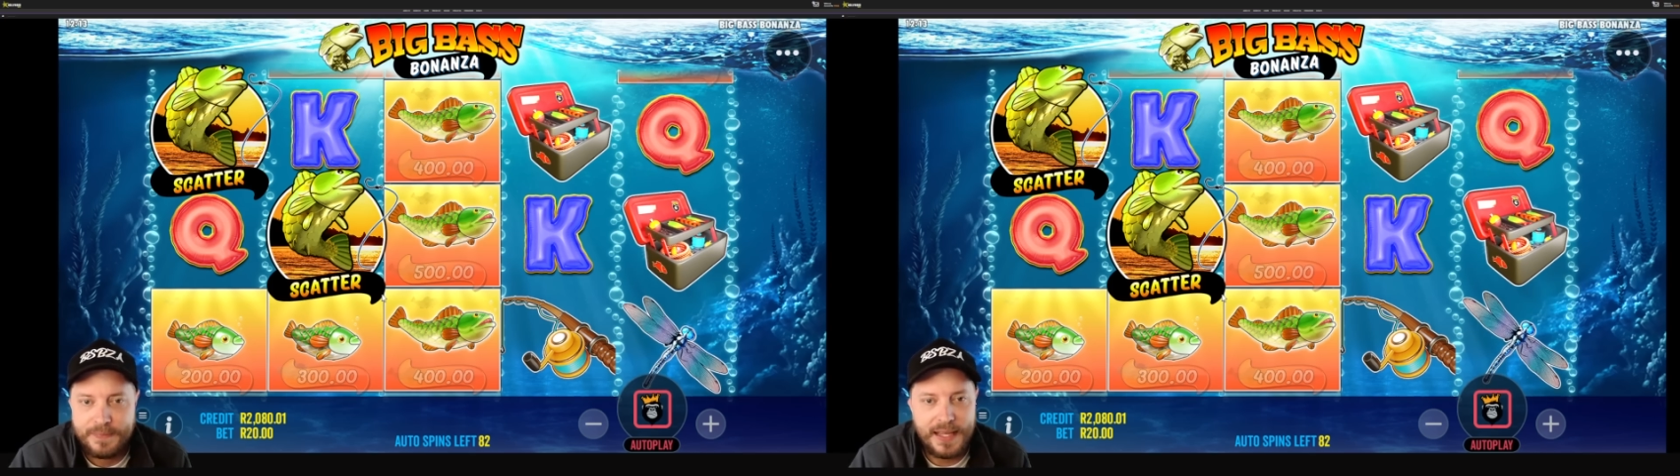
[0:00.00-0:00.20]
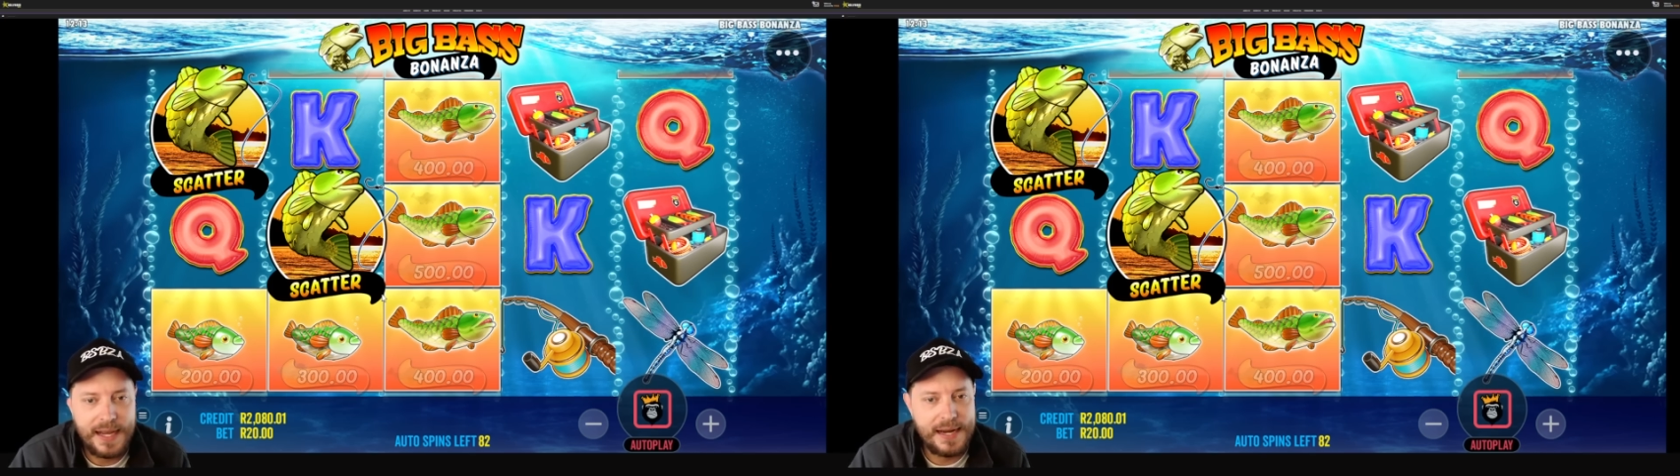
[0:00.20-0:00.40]

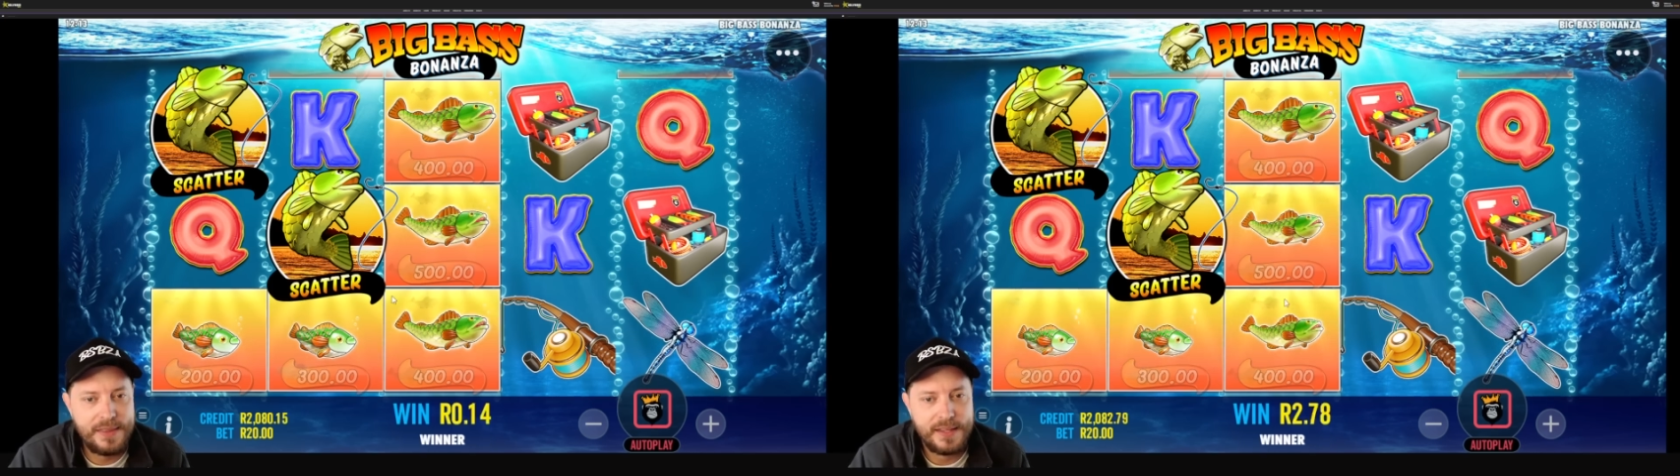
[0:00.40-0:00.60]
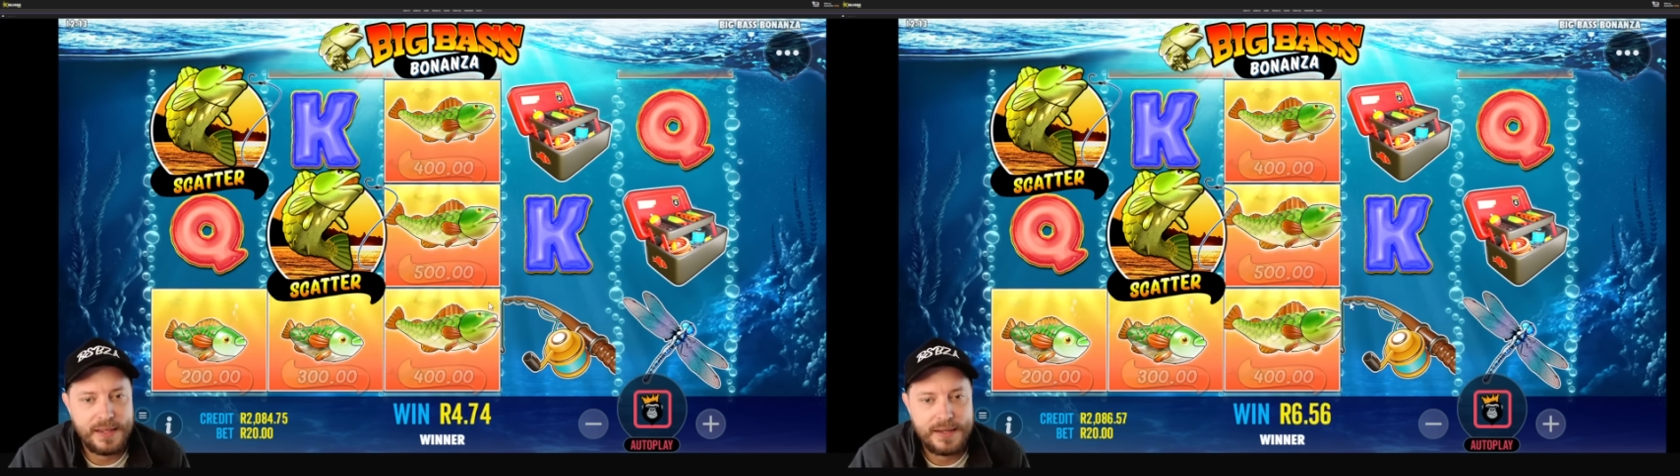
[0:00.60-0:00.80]

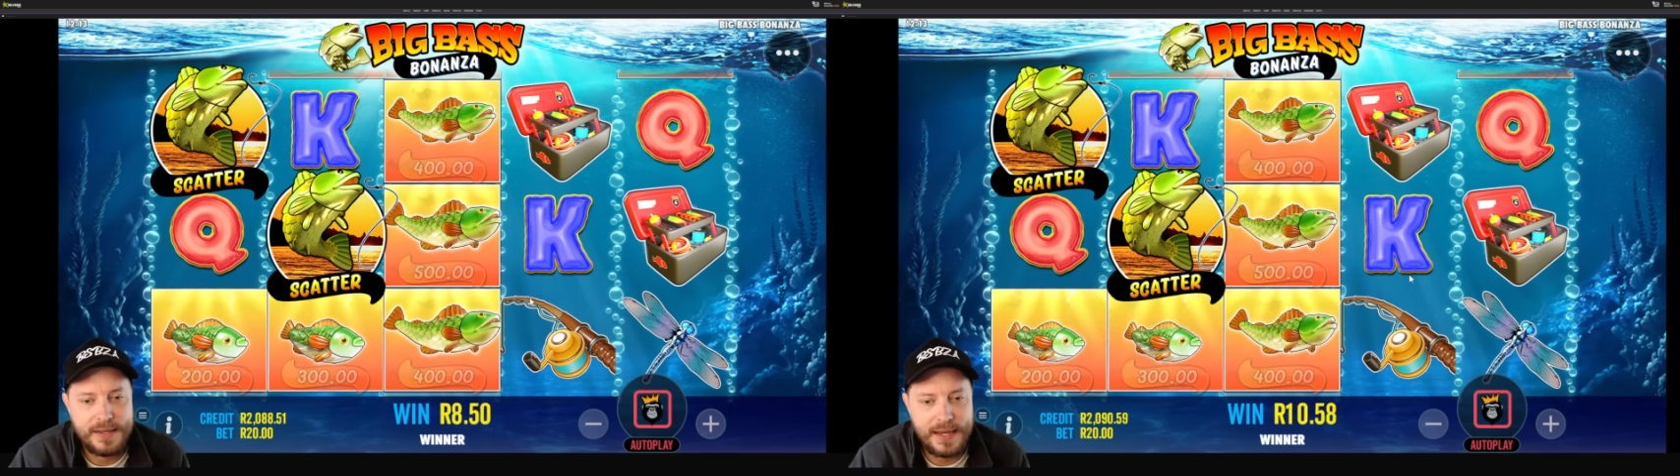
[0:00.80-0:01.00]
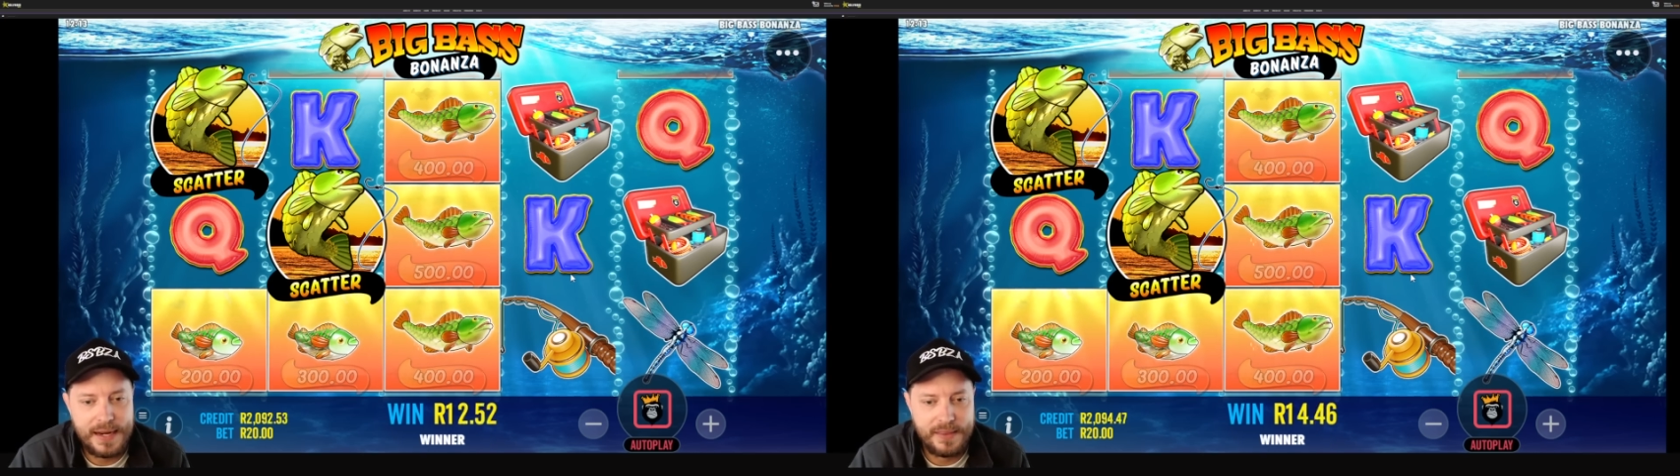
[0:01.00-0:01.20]
Neither,
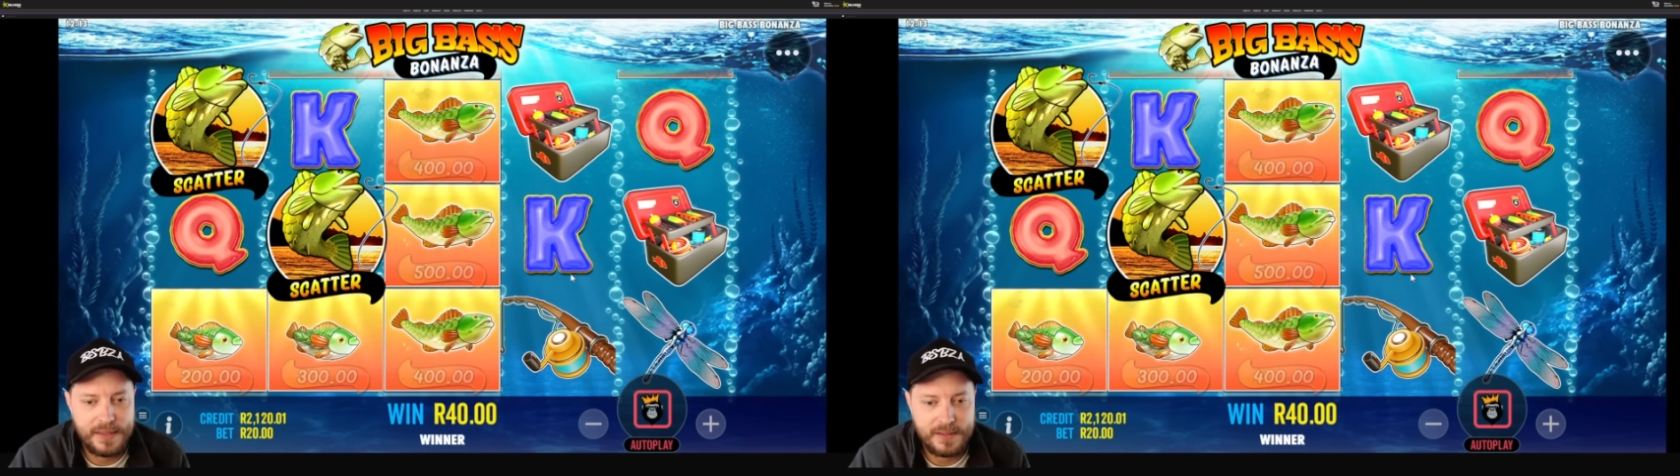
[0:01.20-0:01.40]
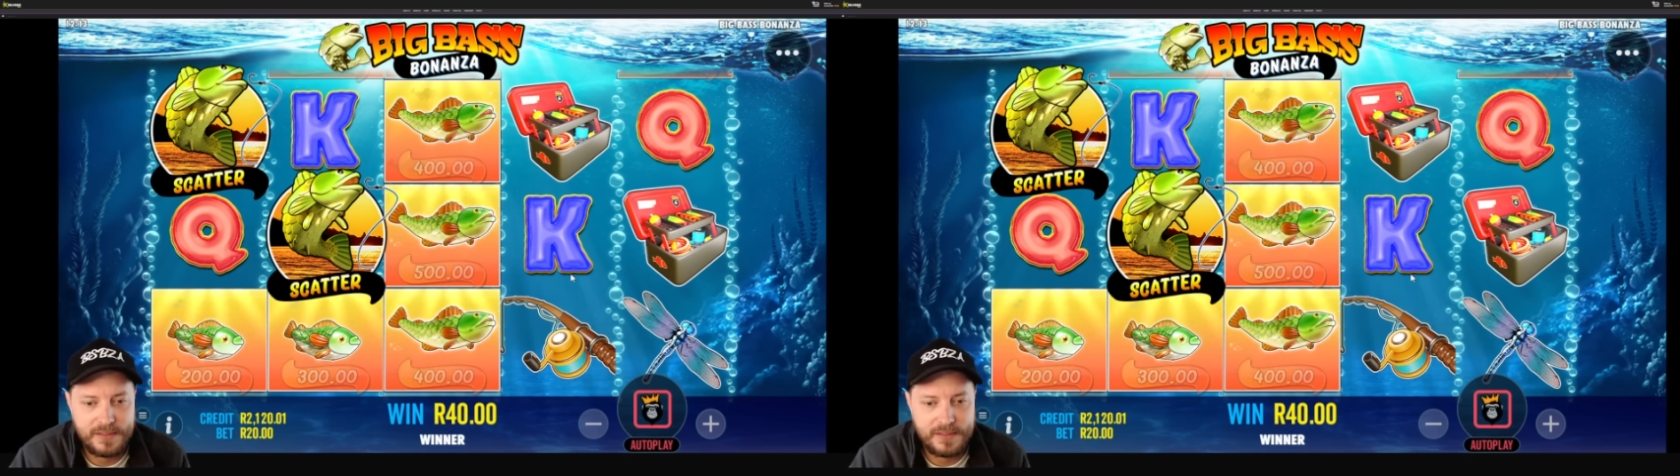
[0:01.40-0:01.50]
neither.